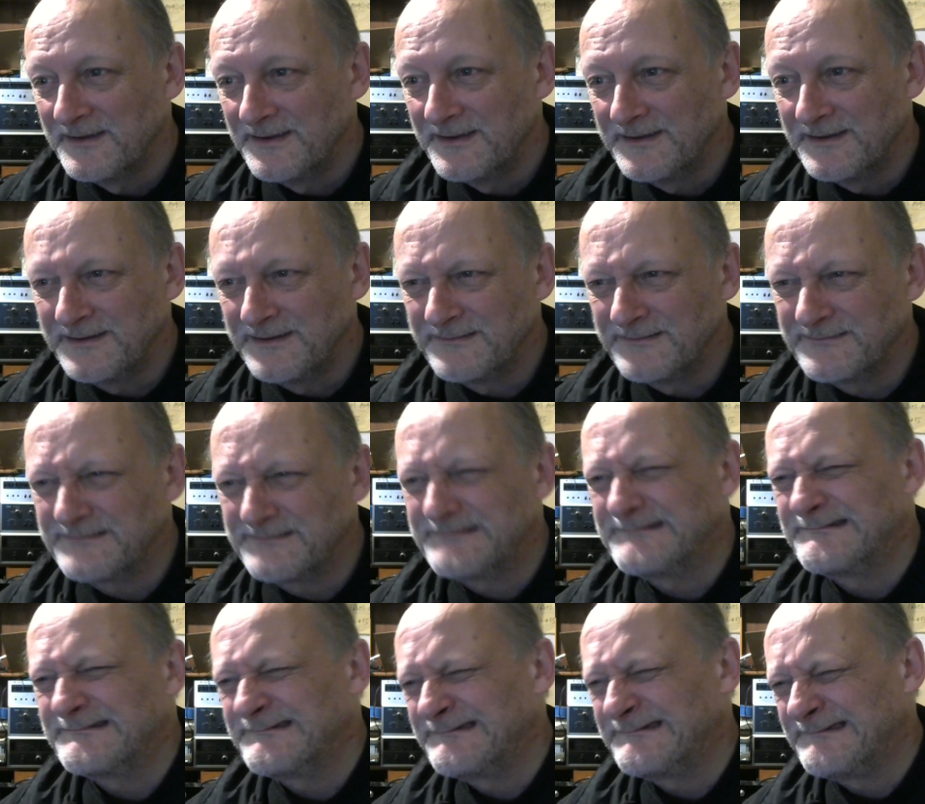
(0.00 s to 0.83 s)

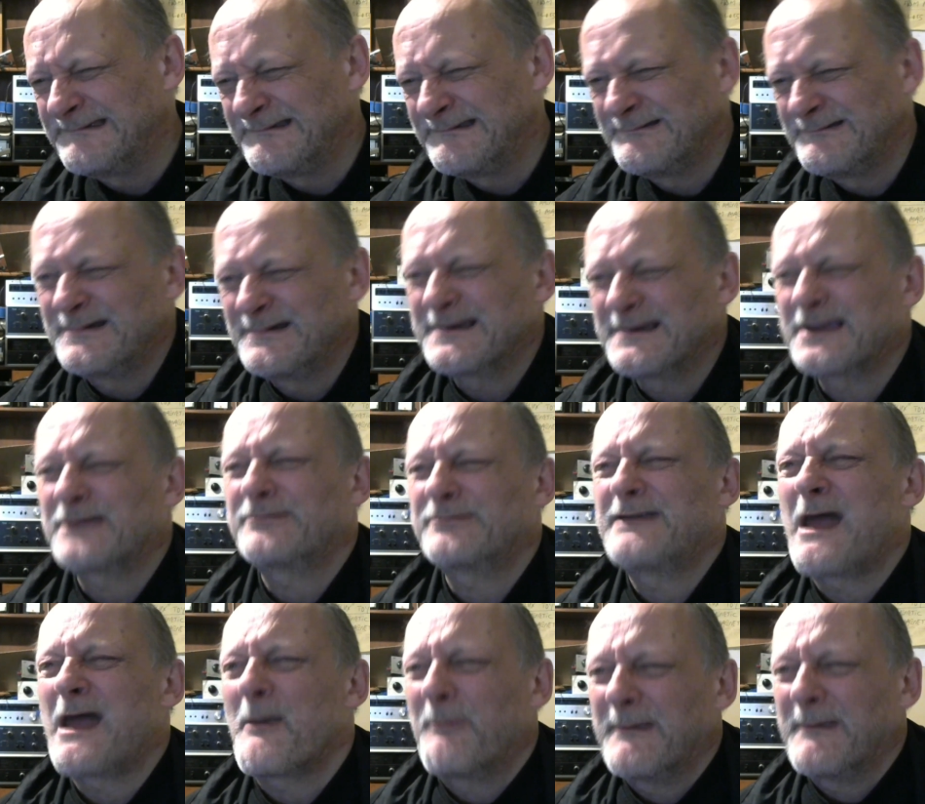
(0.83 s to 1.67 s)
What
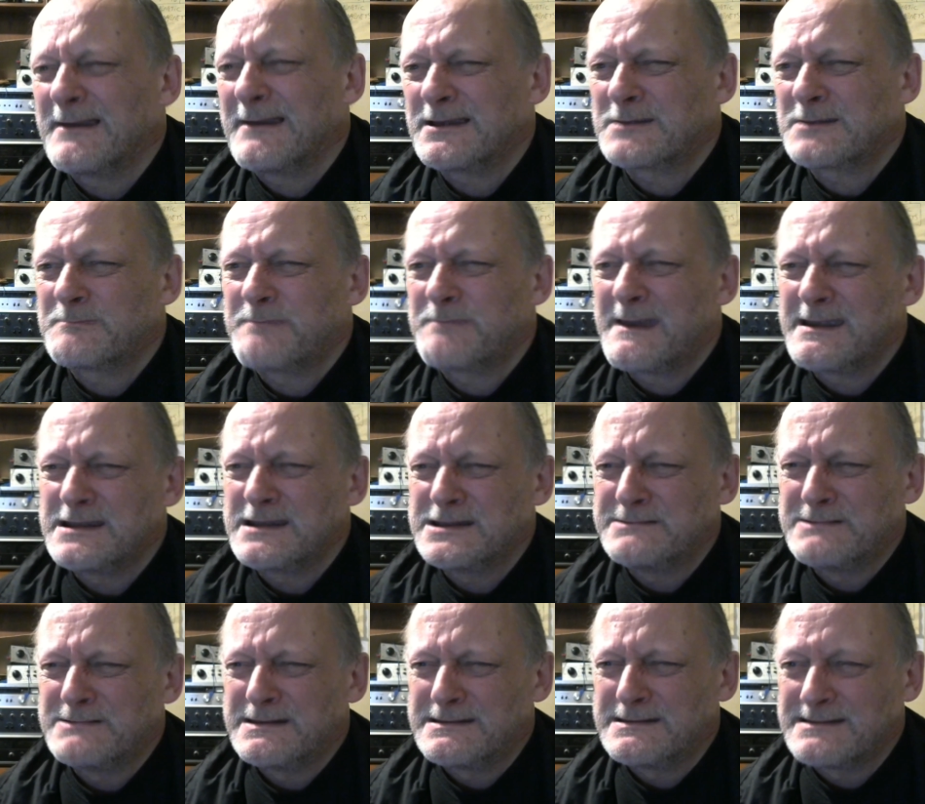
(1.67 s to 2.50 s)
crap
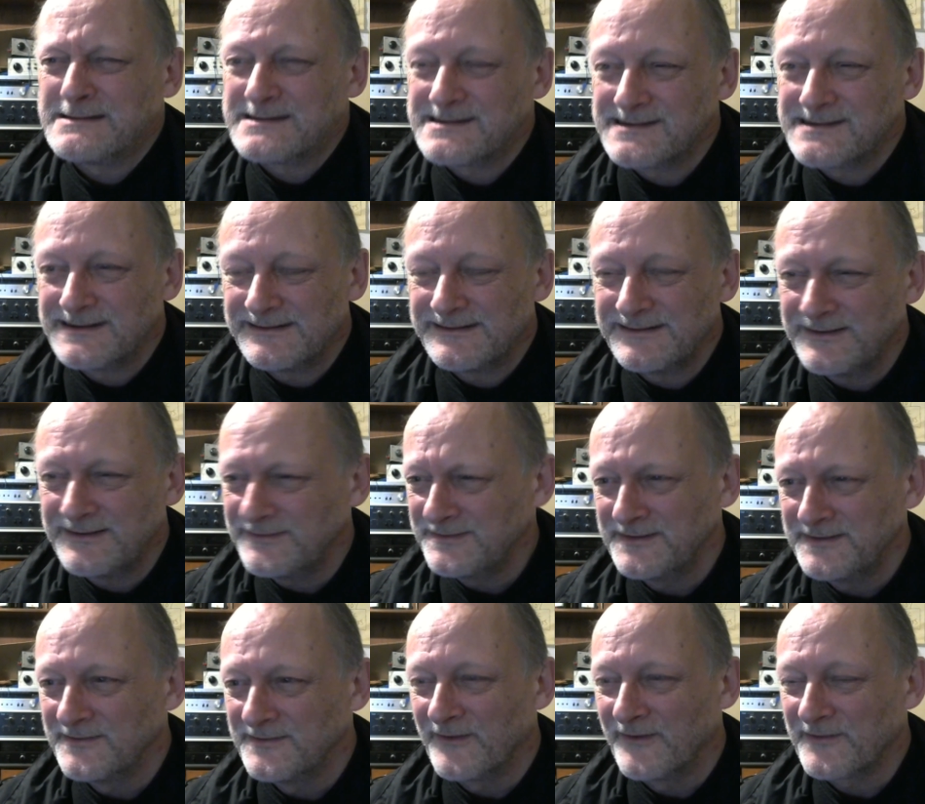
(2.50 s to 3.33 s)
experiments. No,
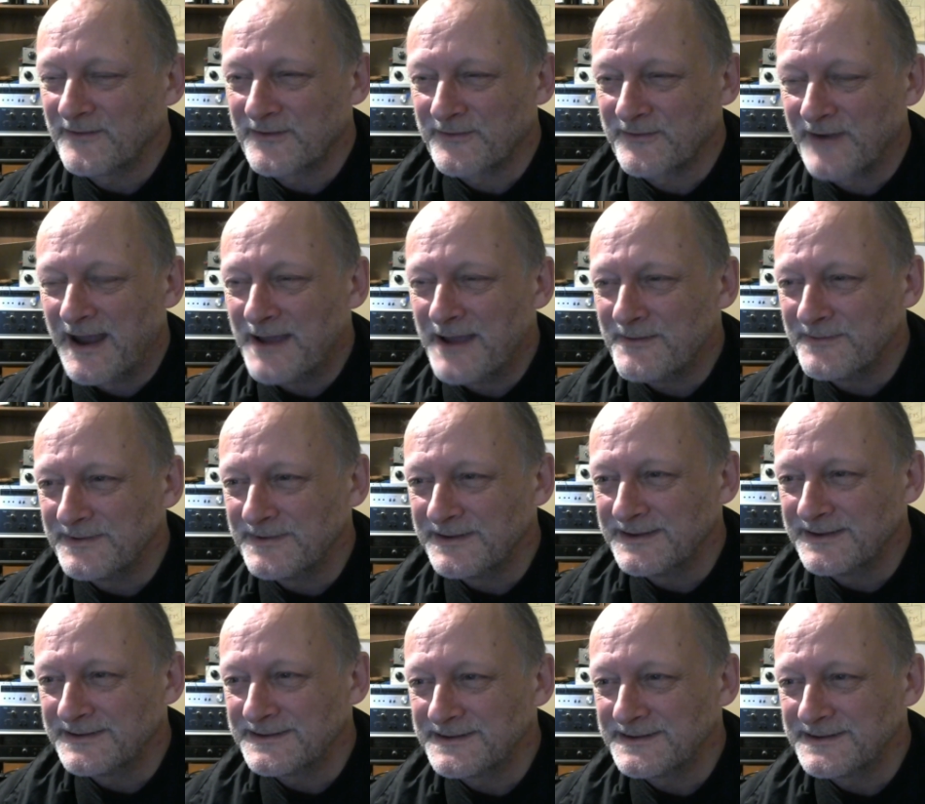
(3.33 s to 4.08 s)
they're not crap, man.